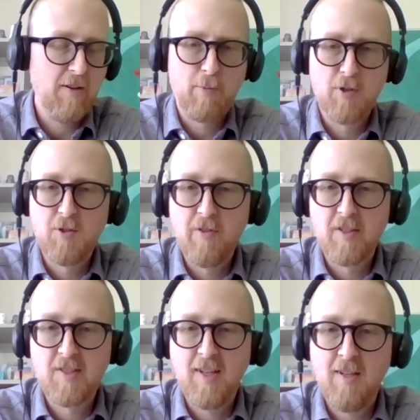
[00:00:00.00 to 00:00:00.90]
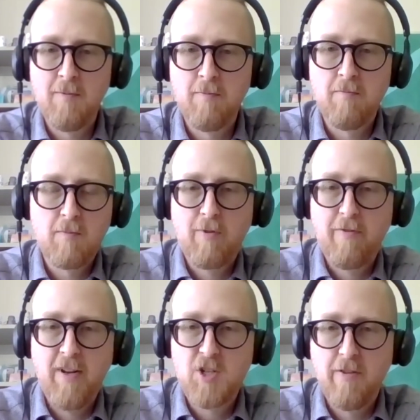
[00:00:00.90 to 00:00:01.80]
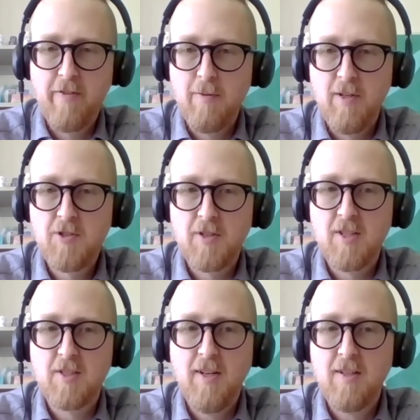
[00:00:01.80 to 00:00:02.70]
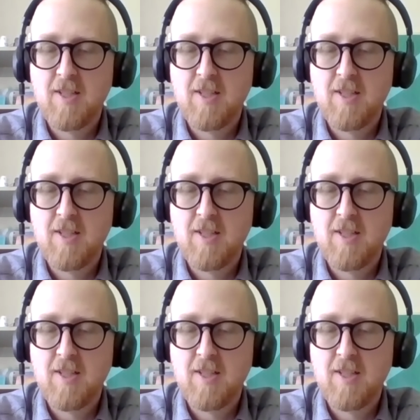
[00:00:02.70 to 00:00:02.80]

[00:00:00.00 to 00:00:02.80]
pursuing the same professional development interests, right?